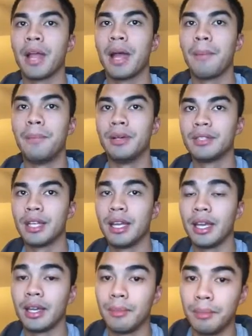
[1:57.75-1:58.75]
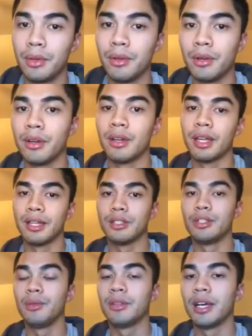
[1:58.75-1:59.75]
I built a computer in
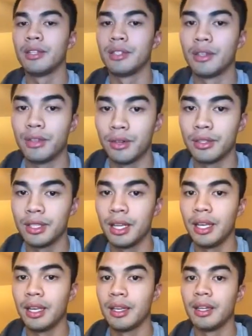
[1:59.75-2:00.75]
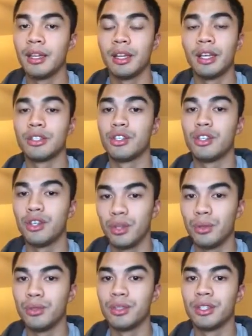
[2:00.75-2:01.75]
2013. It's
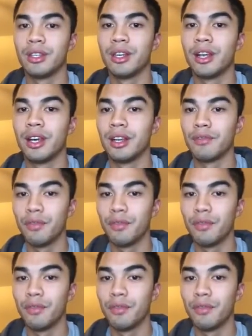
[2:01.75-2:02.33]
huge, a